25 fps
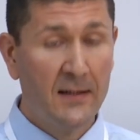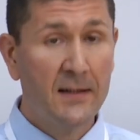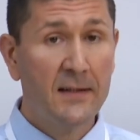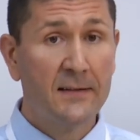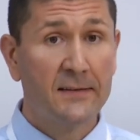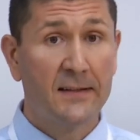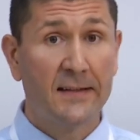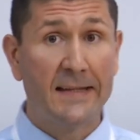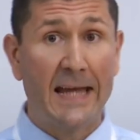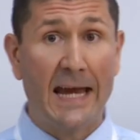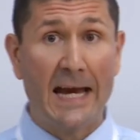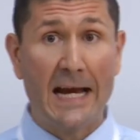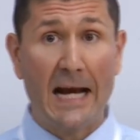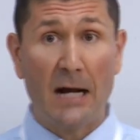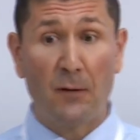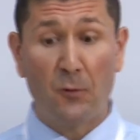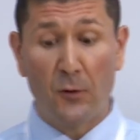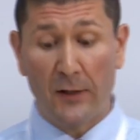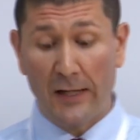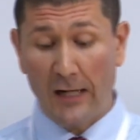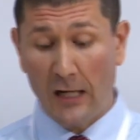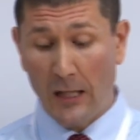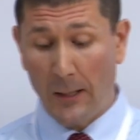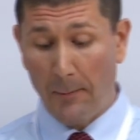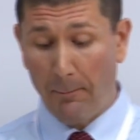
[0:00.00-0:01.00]
Today, I want
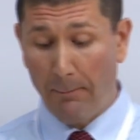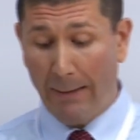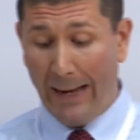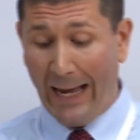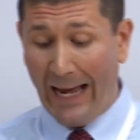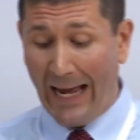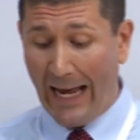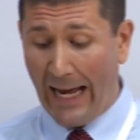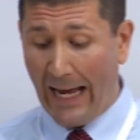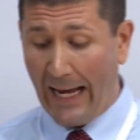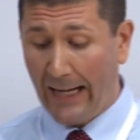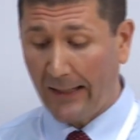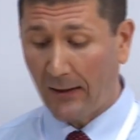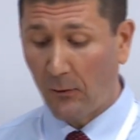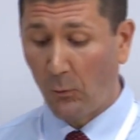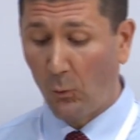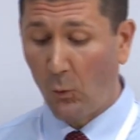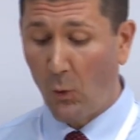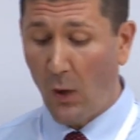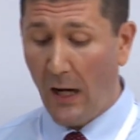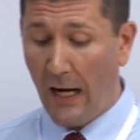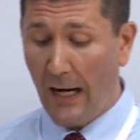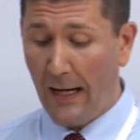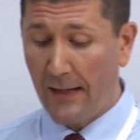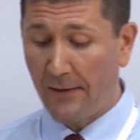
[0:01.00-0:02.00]
to unpack
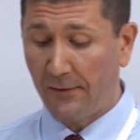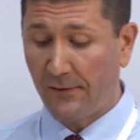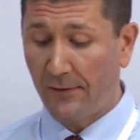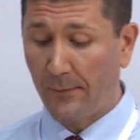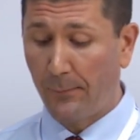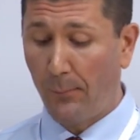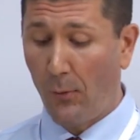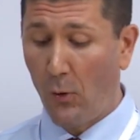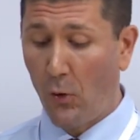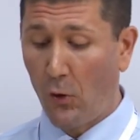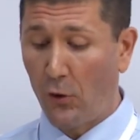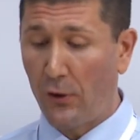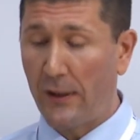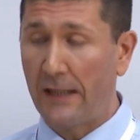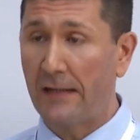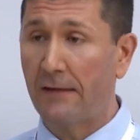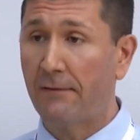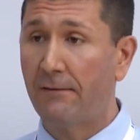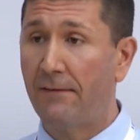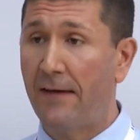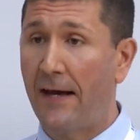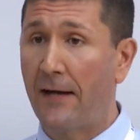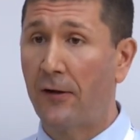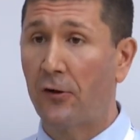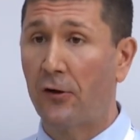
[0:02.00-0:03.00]
why supporting
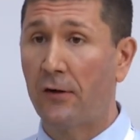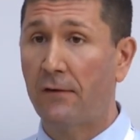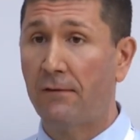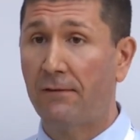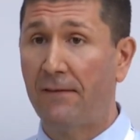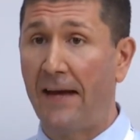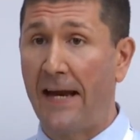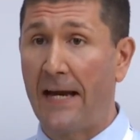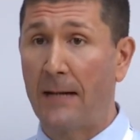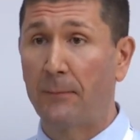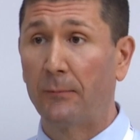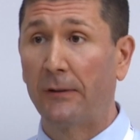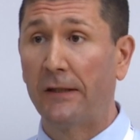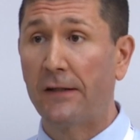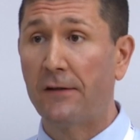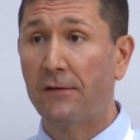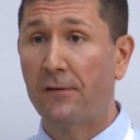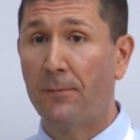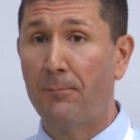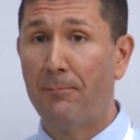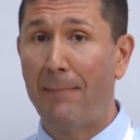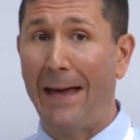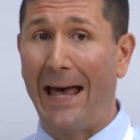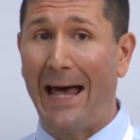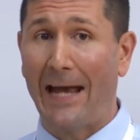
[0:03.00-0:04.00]
veteran families
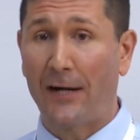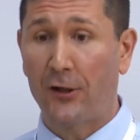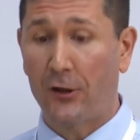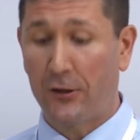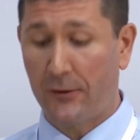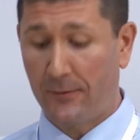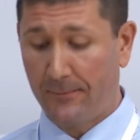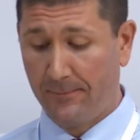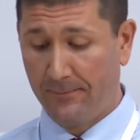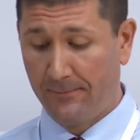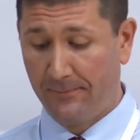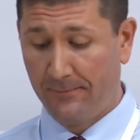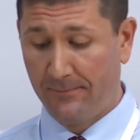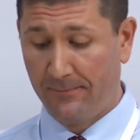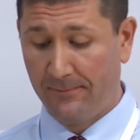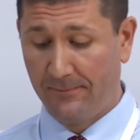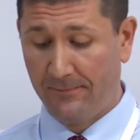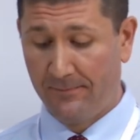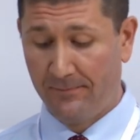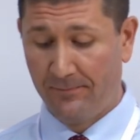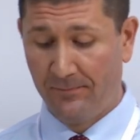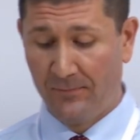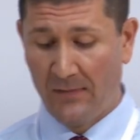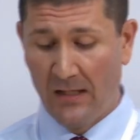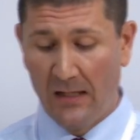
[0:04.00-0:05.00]
matter,
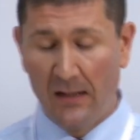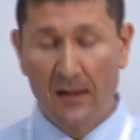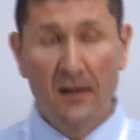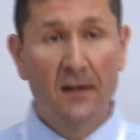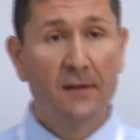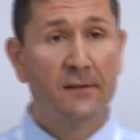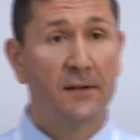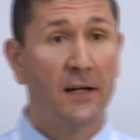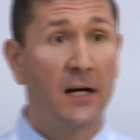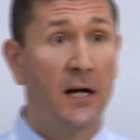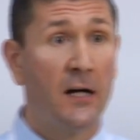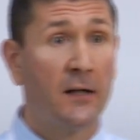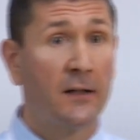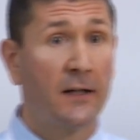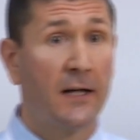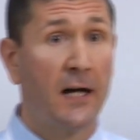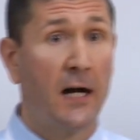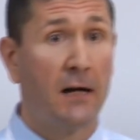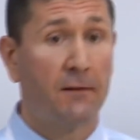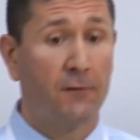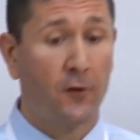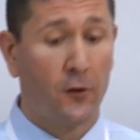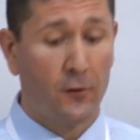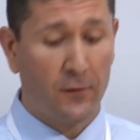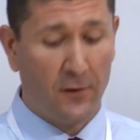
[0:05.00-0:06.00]
to
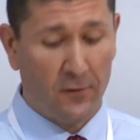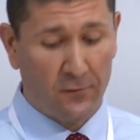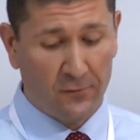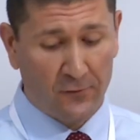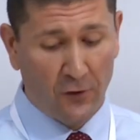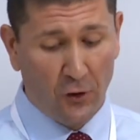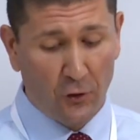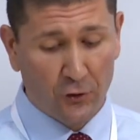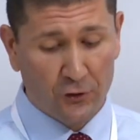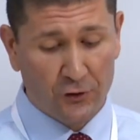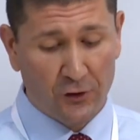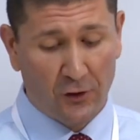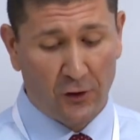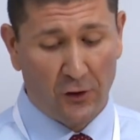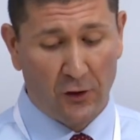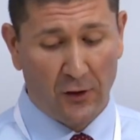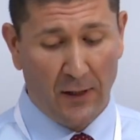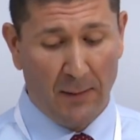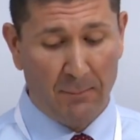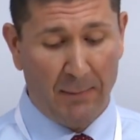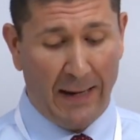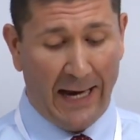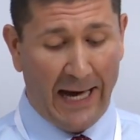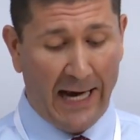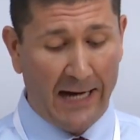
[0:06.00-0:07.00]
uncover the social and
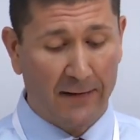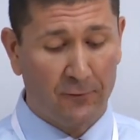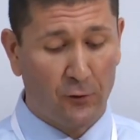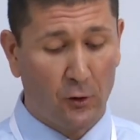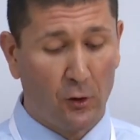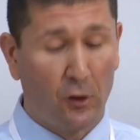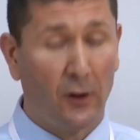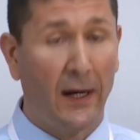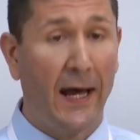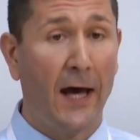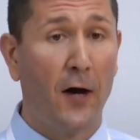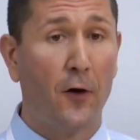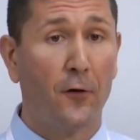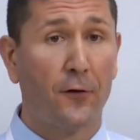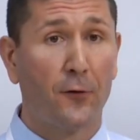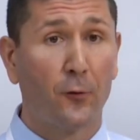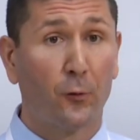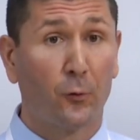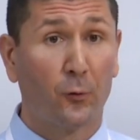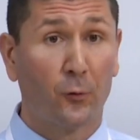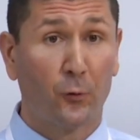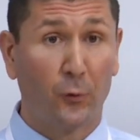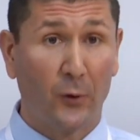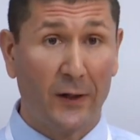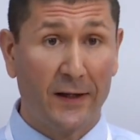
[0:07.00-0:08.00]
behavioral health
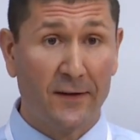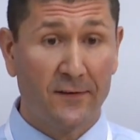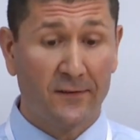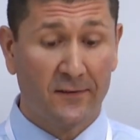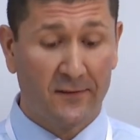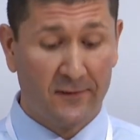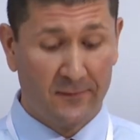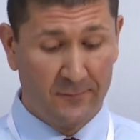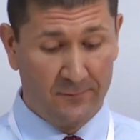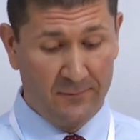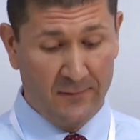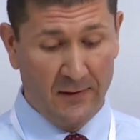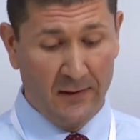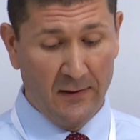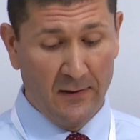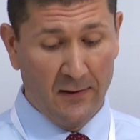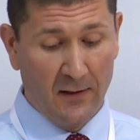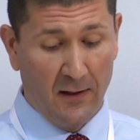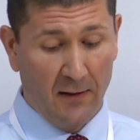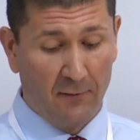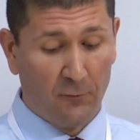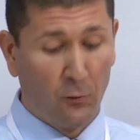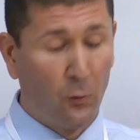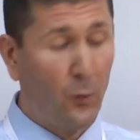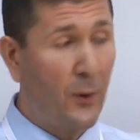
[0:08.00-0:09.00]
risks
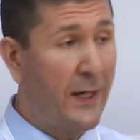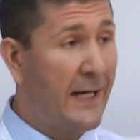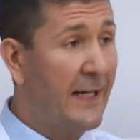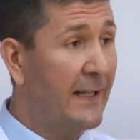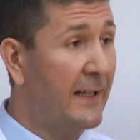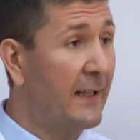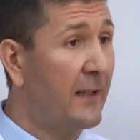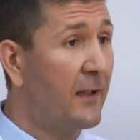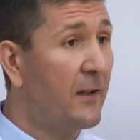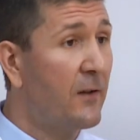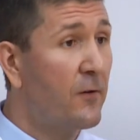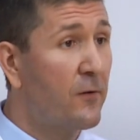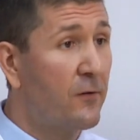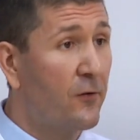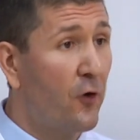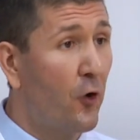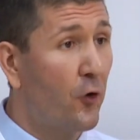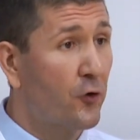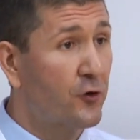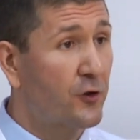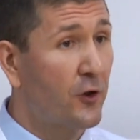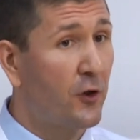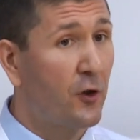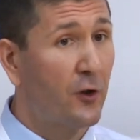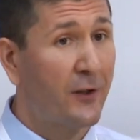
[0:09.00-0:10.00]
of weak
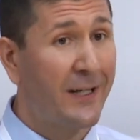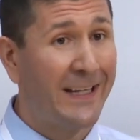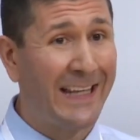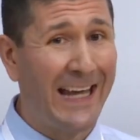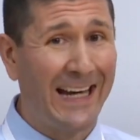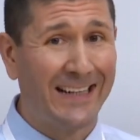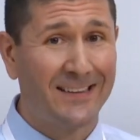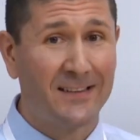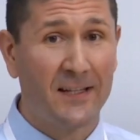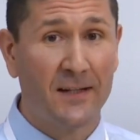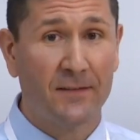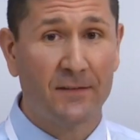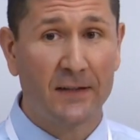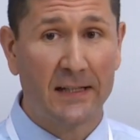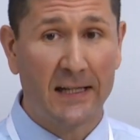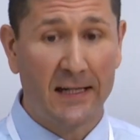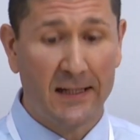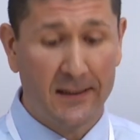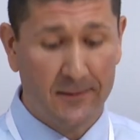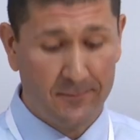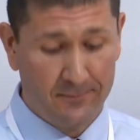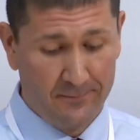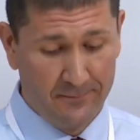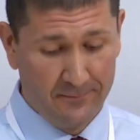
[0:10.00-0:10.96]
social connectivity,